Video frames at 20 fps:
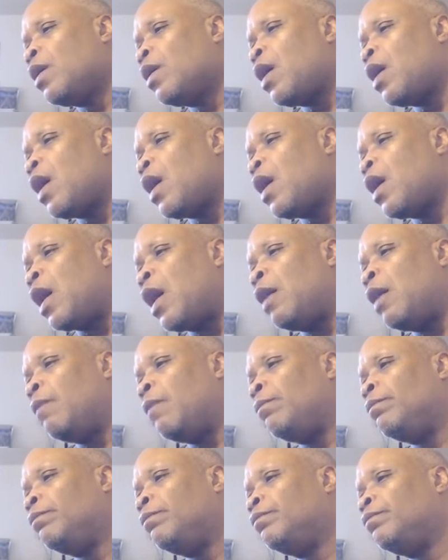
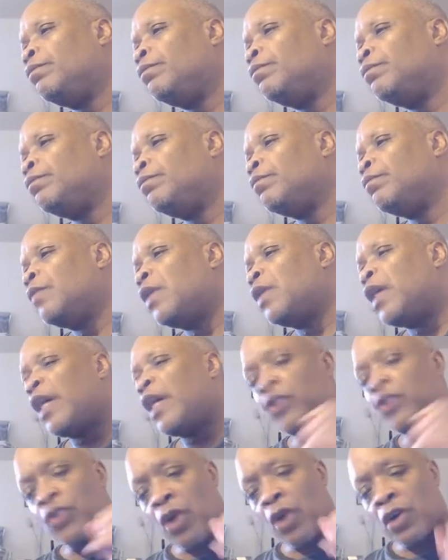um,
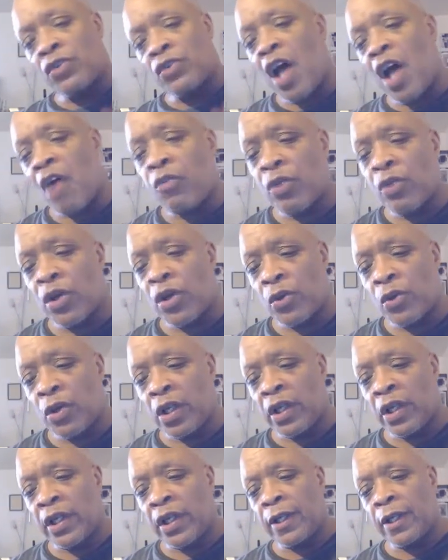it starts off with
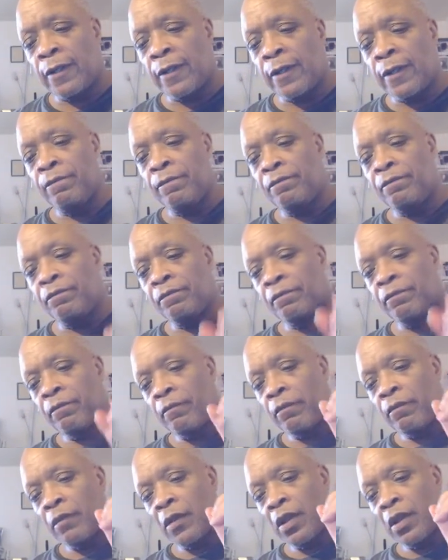acrylic,
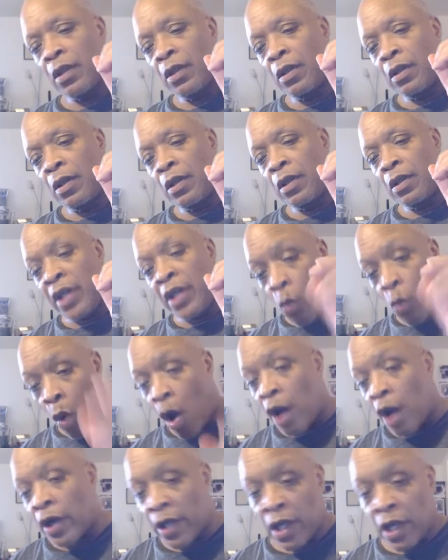then
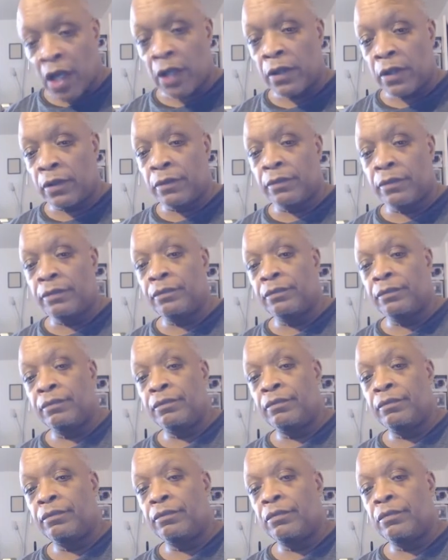watercolor.
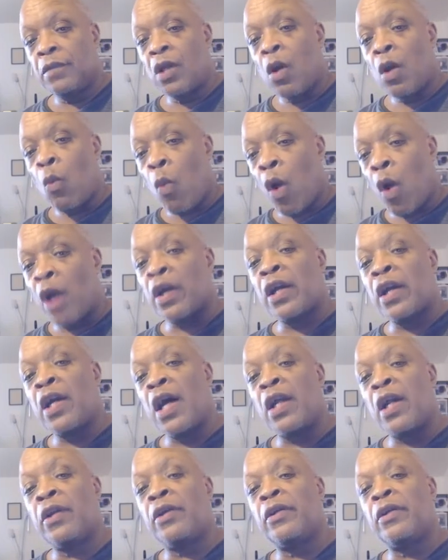
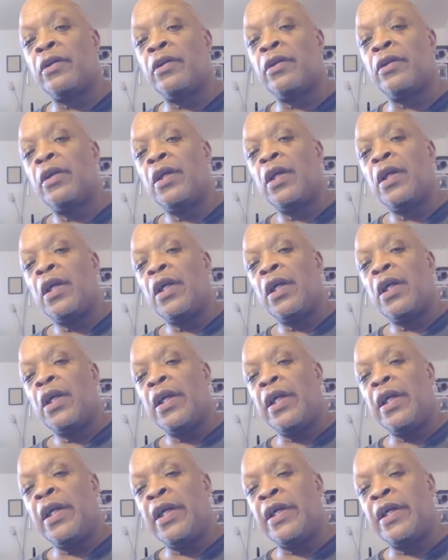Watercolor
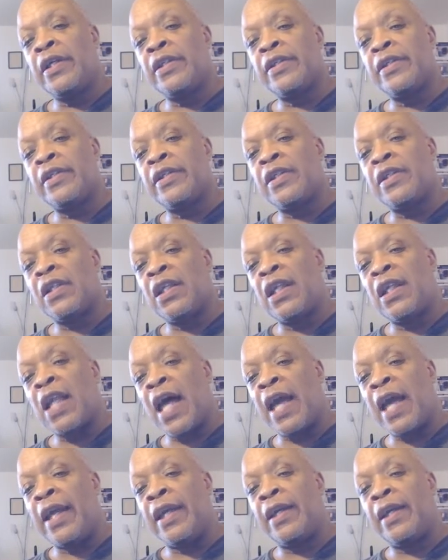is
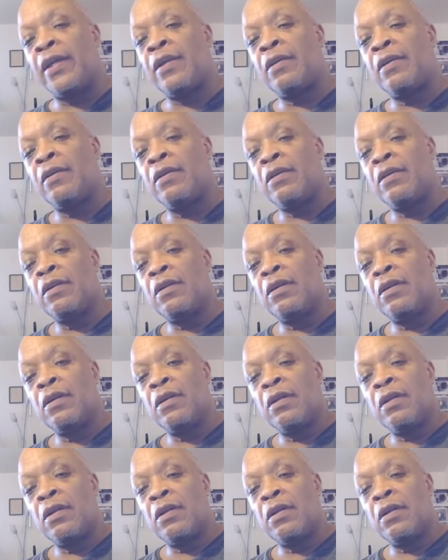like
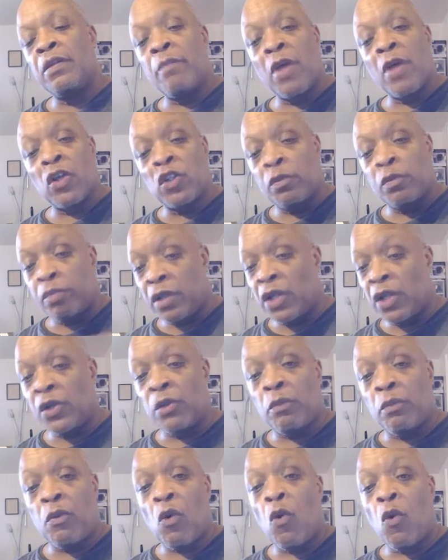the most
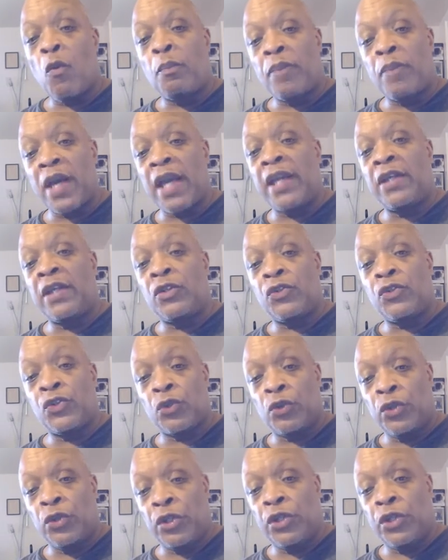blendable paint
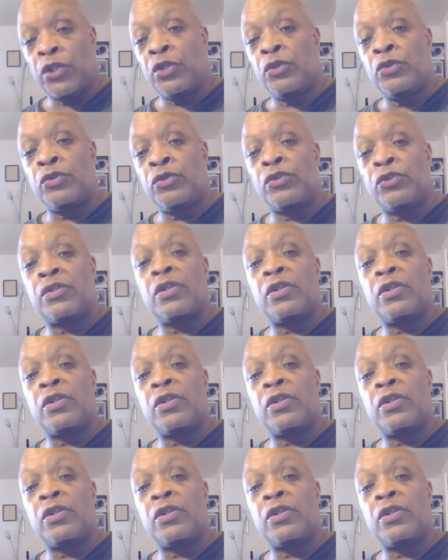you'll use